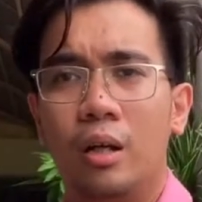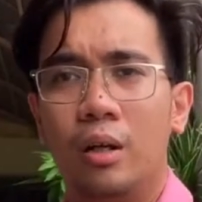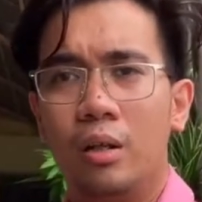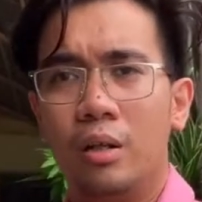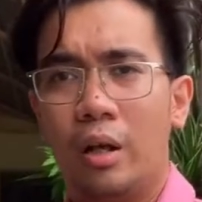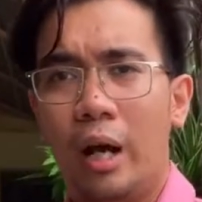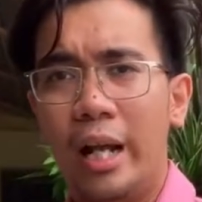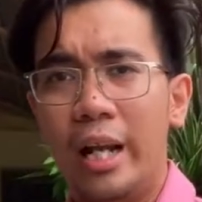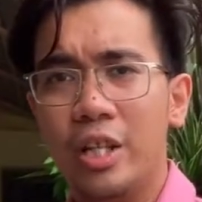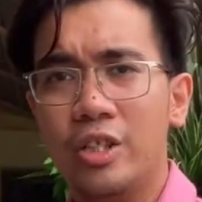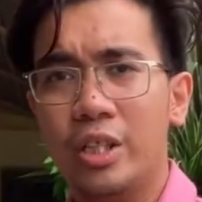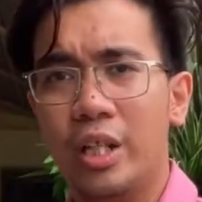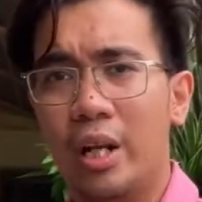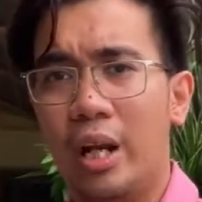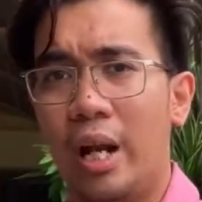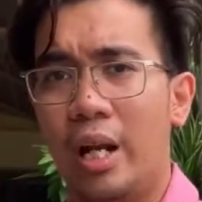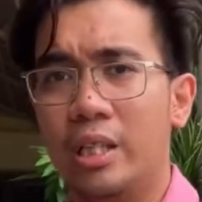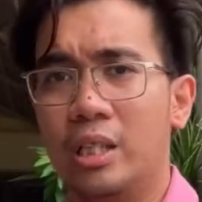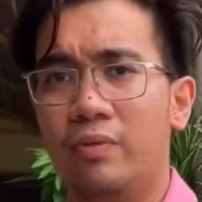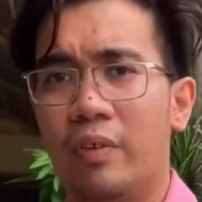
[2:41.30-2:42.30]
Canna
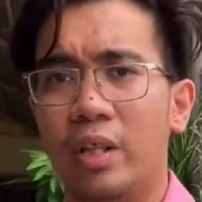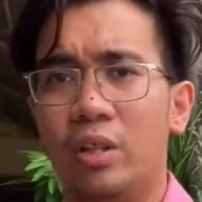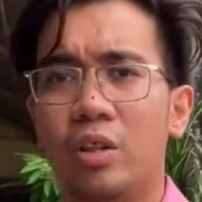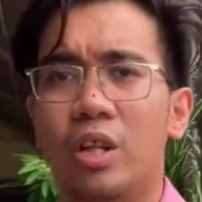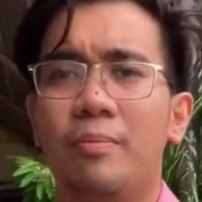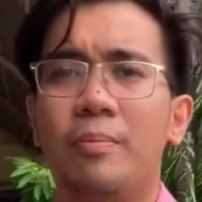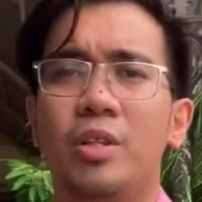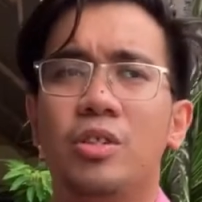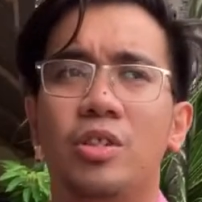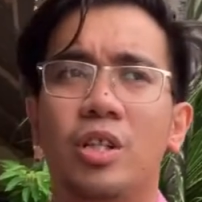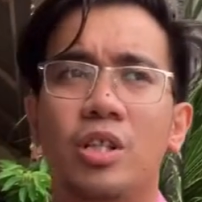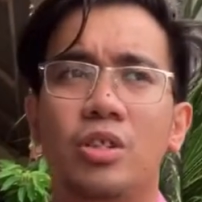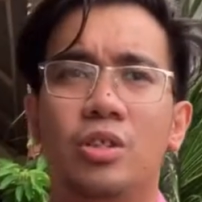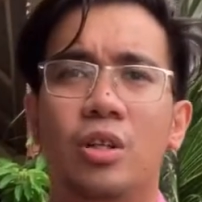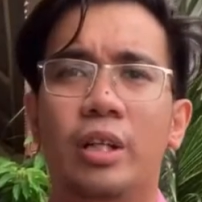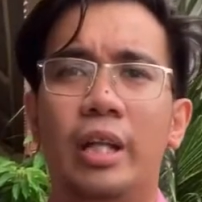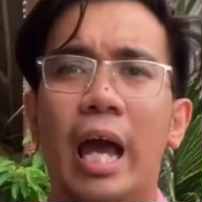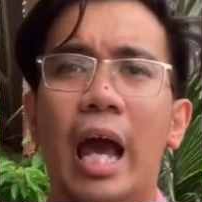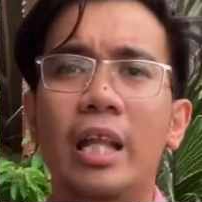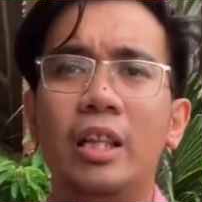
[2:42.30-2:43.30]
generalis
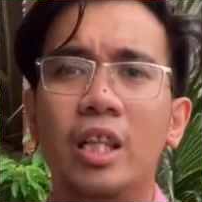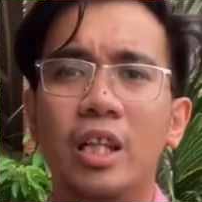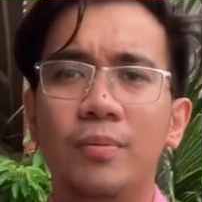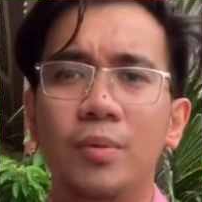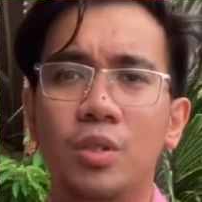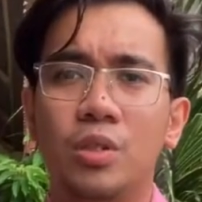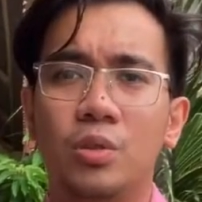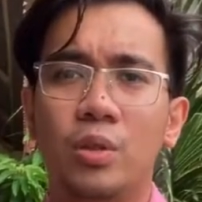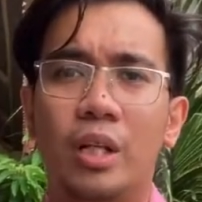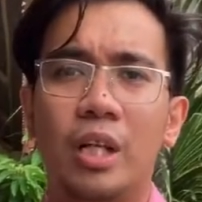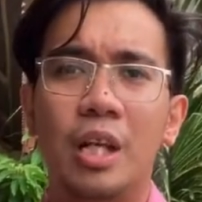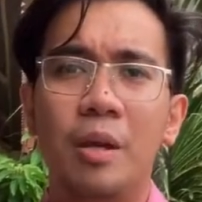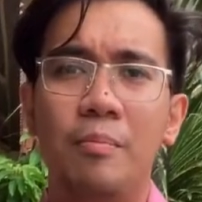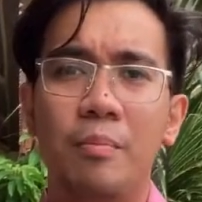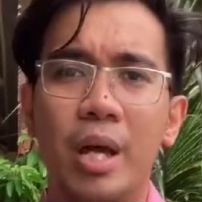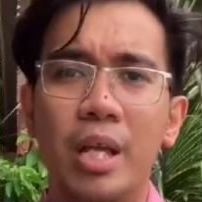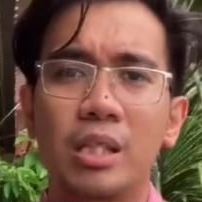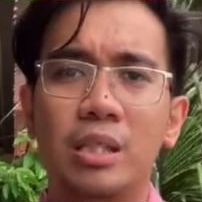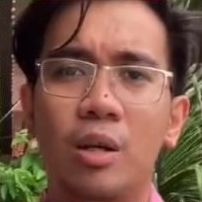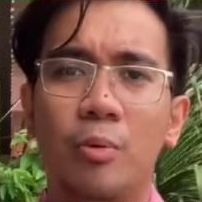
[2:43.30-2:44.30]
phytoremediation attributes an
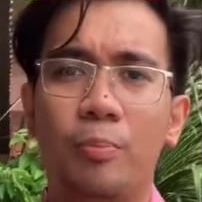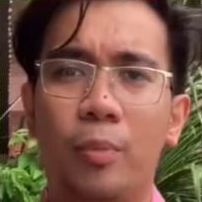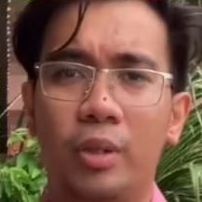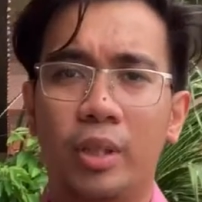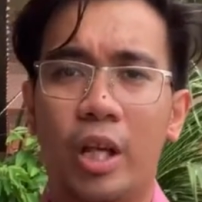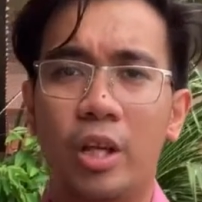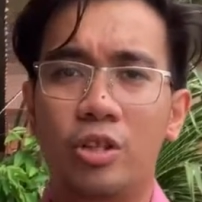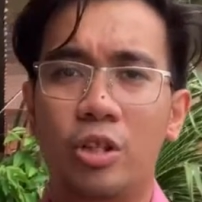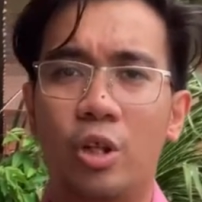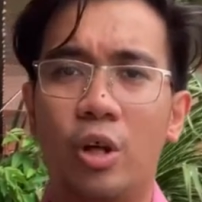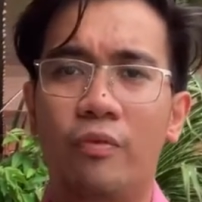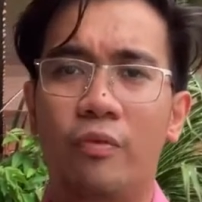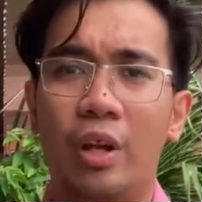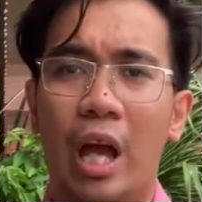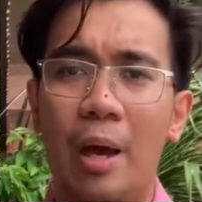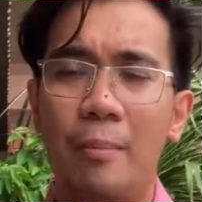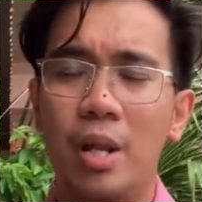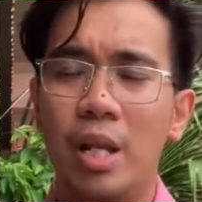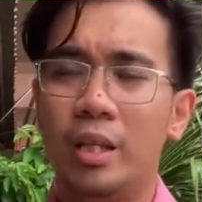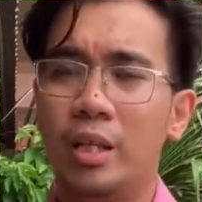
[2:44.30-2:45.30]
immense potential of
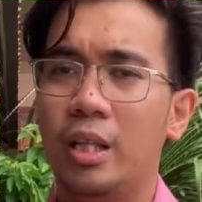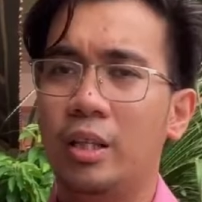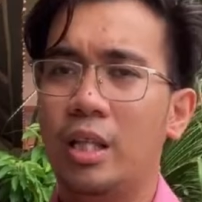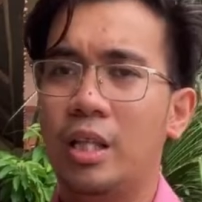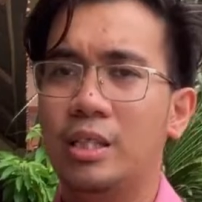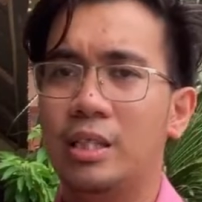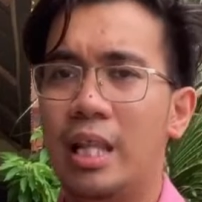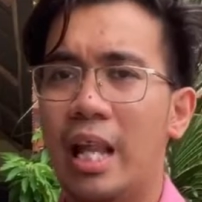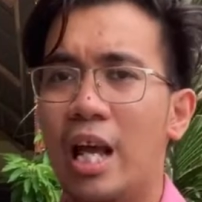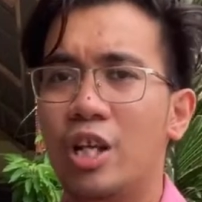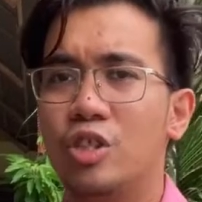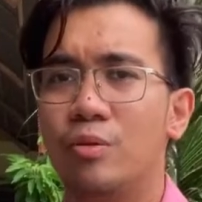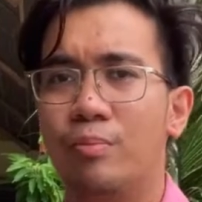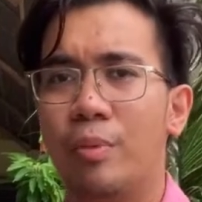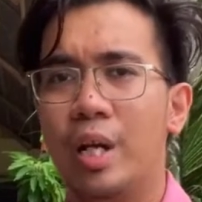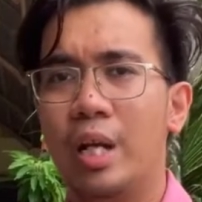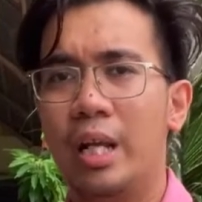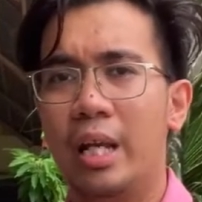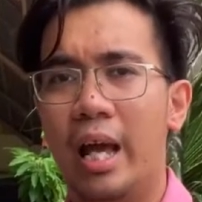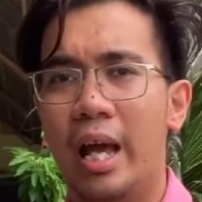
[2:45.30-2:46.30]
rehabilitating slash
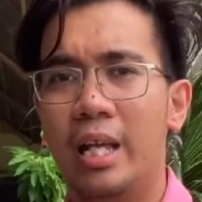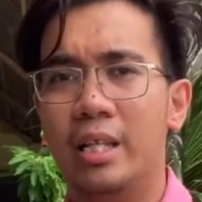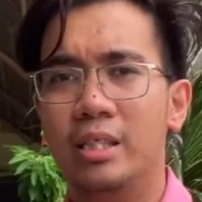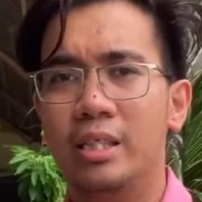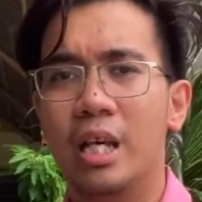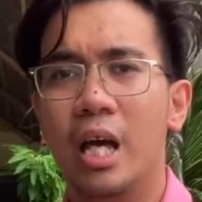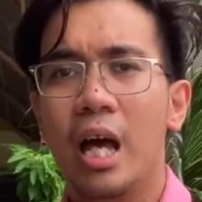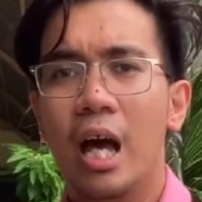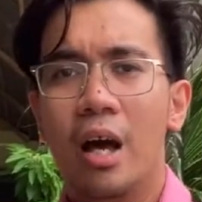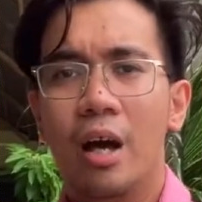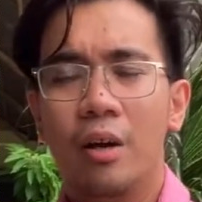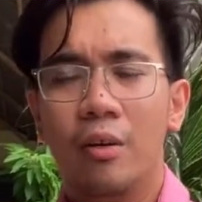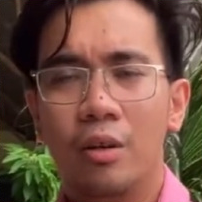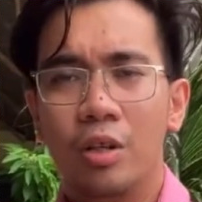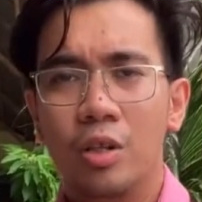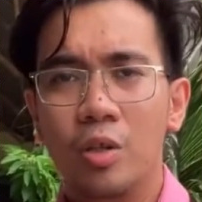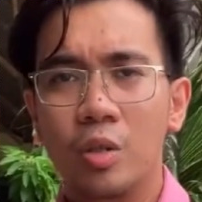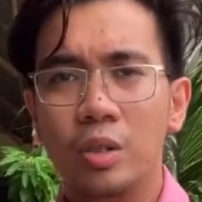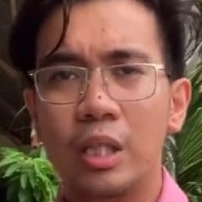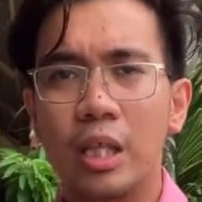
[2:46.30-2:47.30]
burn lands
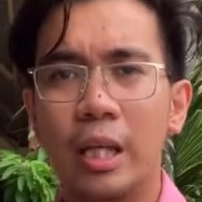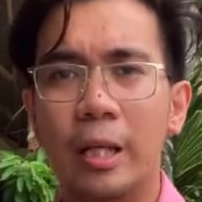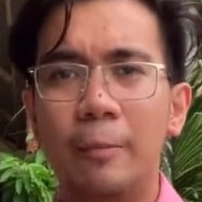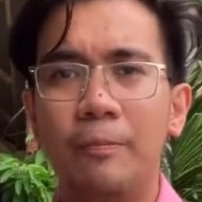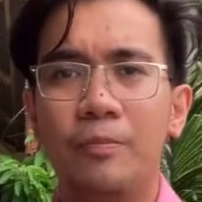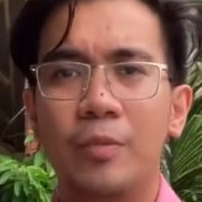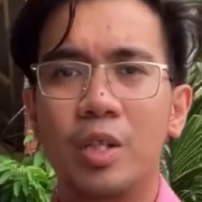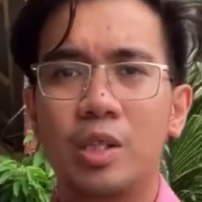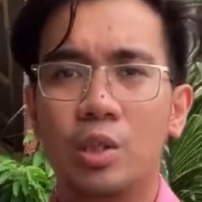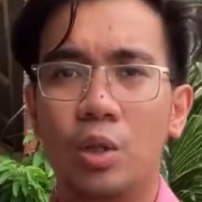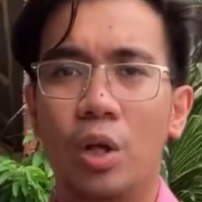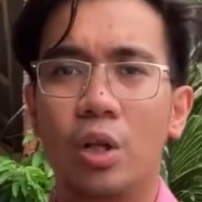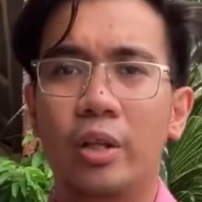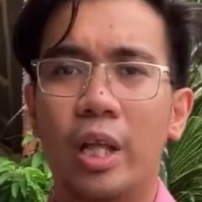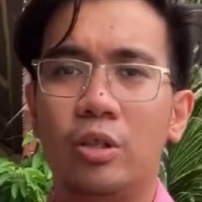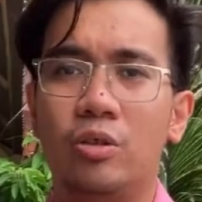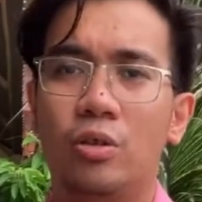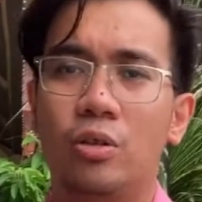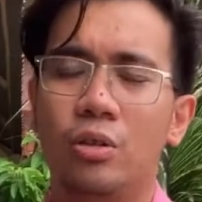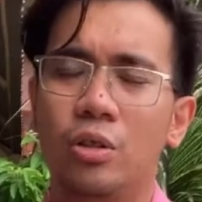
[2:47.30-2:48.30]
using soil
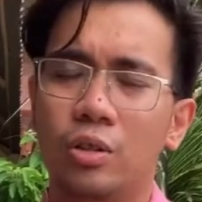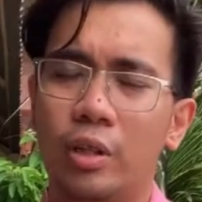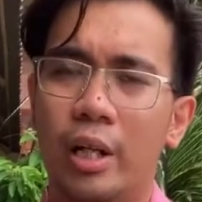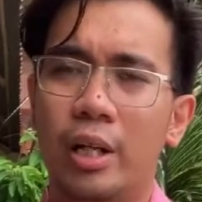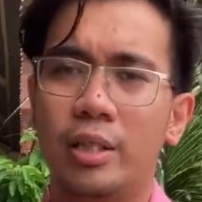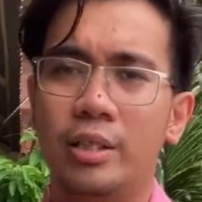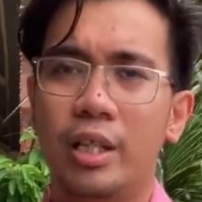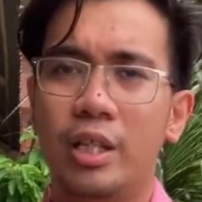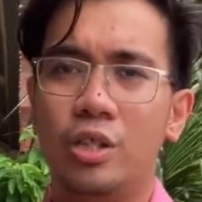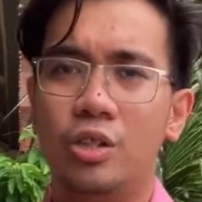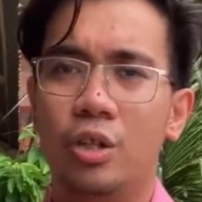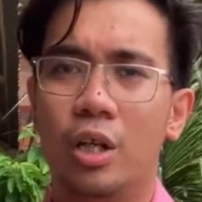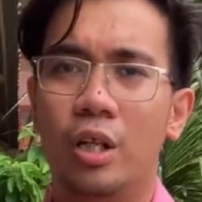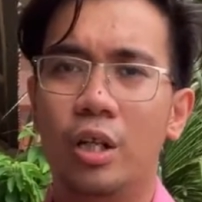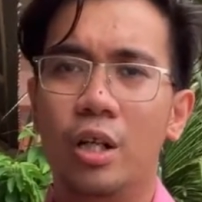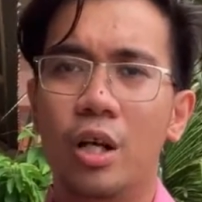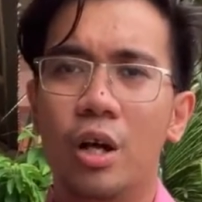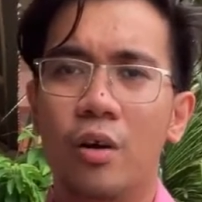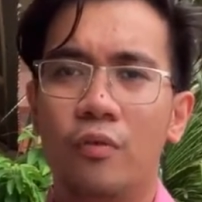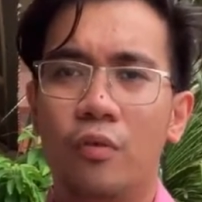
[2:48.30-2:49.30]

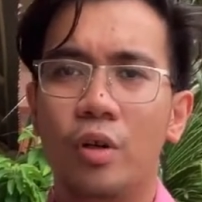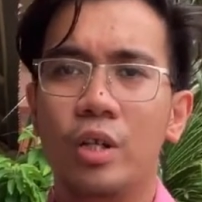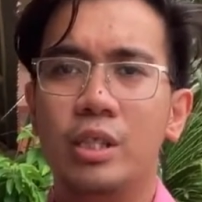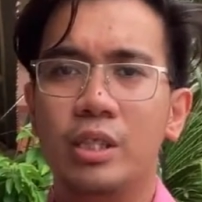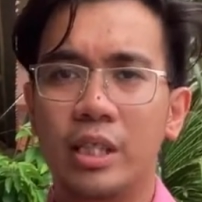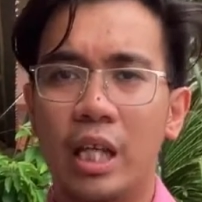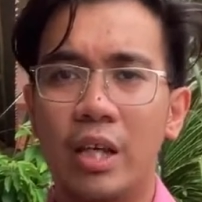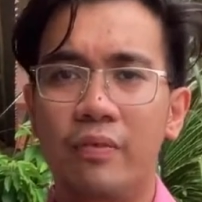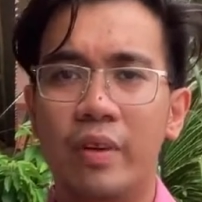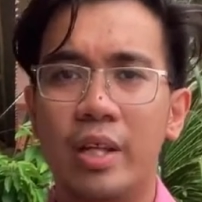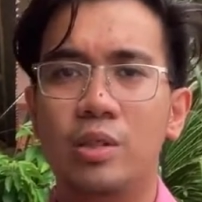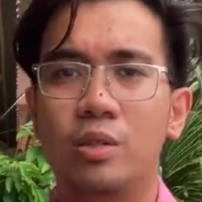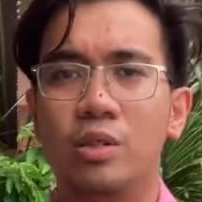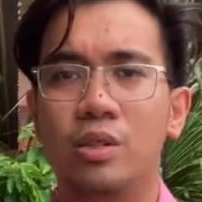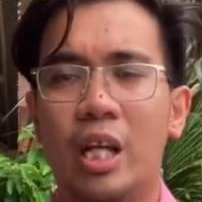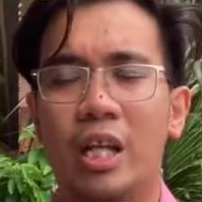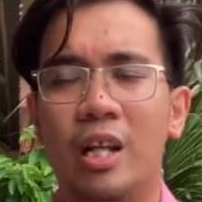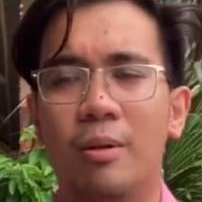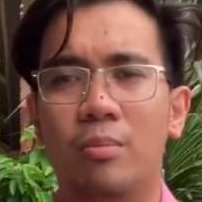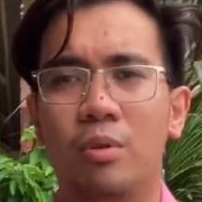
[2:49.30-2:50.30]
neutralization for safe and
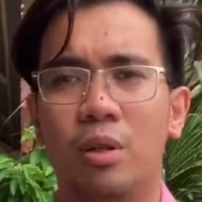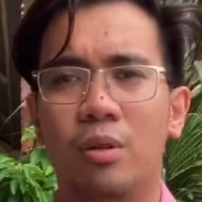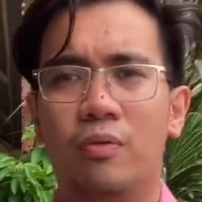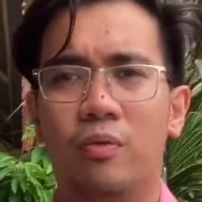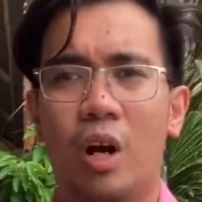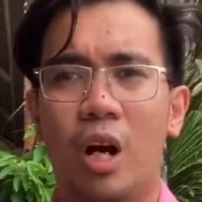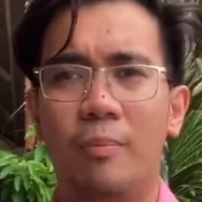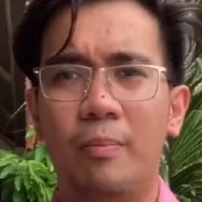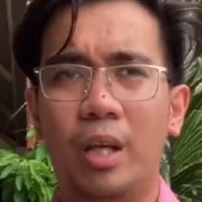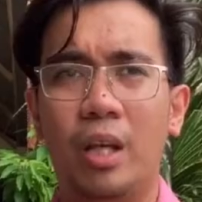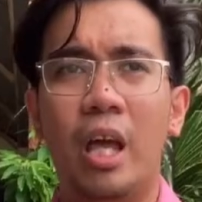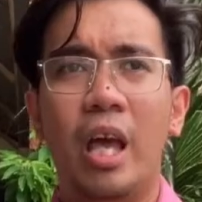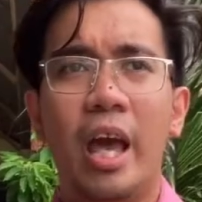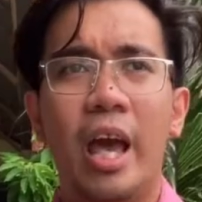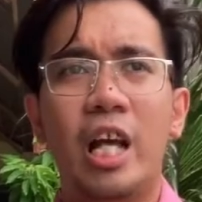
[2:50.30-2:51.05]
sustainable farming,